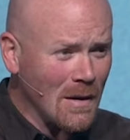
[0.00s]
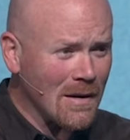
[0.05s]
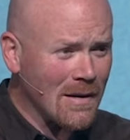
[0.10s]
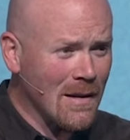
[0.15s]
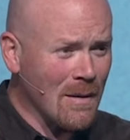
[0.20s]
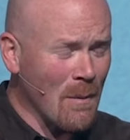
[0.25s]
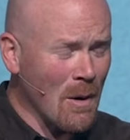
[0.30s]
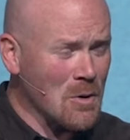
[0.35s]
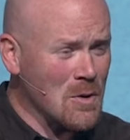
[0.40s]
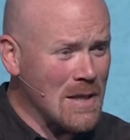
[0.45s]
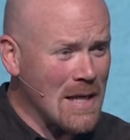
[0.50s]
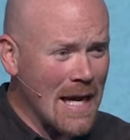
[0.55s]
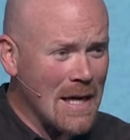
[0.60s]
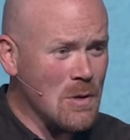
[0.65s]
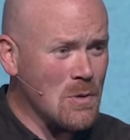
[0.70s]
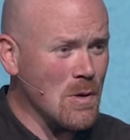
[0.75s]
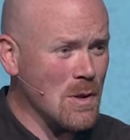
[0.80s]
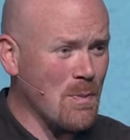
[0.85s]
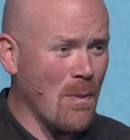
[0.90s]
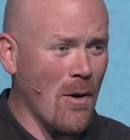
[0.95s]
the most
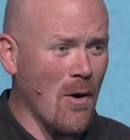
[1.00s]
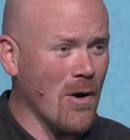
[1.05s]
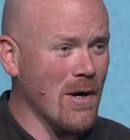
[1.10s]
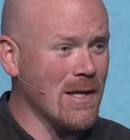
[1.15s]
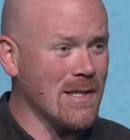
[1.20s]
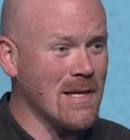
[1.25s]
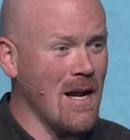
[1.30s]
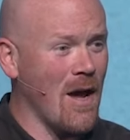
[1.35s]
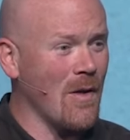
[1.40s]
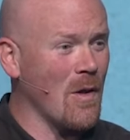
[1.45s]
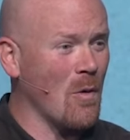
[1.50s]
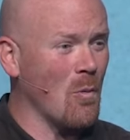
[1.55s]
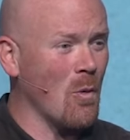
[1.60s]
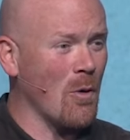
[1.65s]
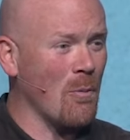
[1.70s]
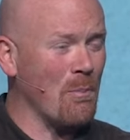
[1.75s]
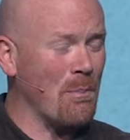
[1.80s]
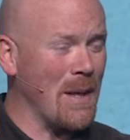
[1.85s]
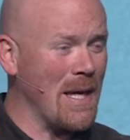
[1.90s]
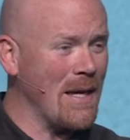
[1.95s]
dangerous part is not that
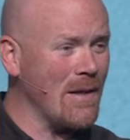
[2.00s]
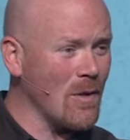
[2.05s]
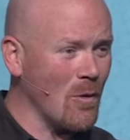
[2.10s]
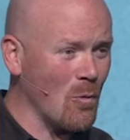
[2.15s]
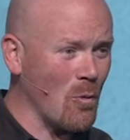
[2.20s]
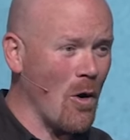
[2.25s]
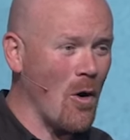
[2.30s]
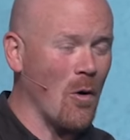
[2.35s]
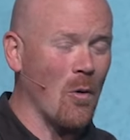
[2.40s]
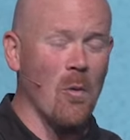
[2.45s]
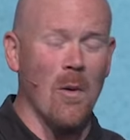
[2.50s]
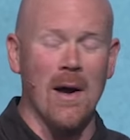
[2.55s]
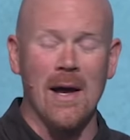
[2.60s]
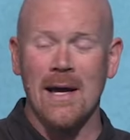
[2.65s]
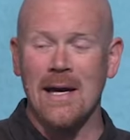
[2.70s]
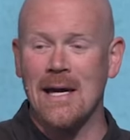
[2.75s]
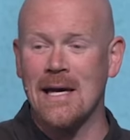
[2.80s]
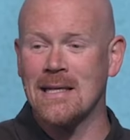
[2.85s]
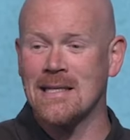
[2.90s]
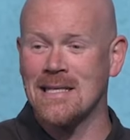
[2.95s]
we're bent the wrong
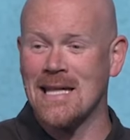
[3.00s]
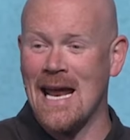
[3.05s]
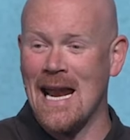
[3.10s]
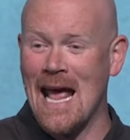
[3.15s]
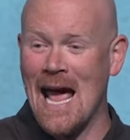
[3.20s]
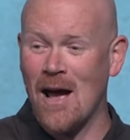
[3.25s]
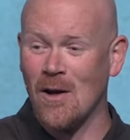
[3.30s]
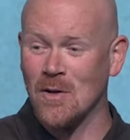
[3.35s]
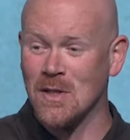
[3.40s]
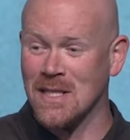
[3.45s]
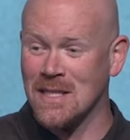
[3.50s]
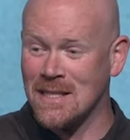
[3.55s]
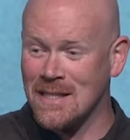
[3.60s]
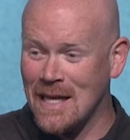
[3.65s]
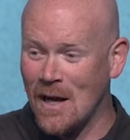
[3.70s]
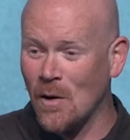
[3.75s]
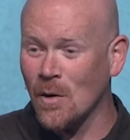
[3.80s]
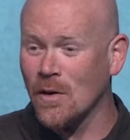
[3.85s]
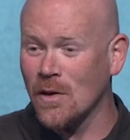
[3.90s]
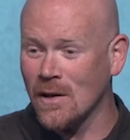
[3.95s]
way, it's that how
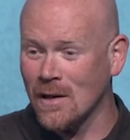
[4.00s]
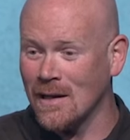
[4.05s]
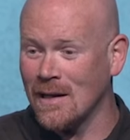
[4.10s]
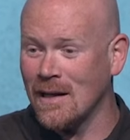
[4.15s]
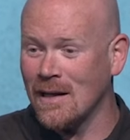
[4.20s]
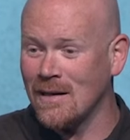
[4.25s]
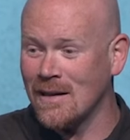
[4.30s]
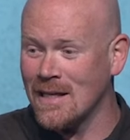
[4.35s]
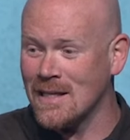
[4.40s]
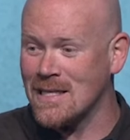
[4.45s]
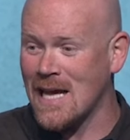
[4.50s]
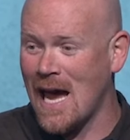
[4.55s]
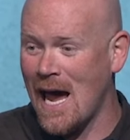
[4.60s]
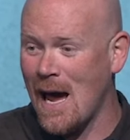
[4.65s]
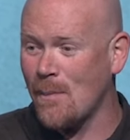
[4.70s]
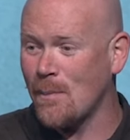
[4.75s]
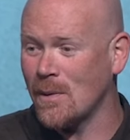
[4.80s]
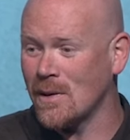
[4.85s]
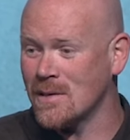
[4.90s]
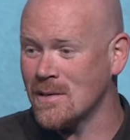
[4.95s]
stealthily this
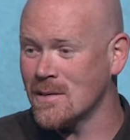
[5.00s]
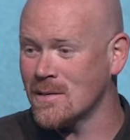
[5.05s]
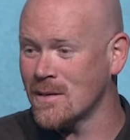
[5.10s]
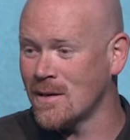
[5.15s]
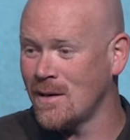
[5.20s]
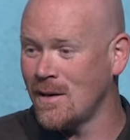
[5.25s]
happens.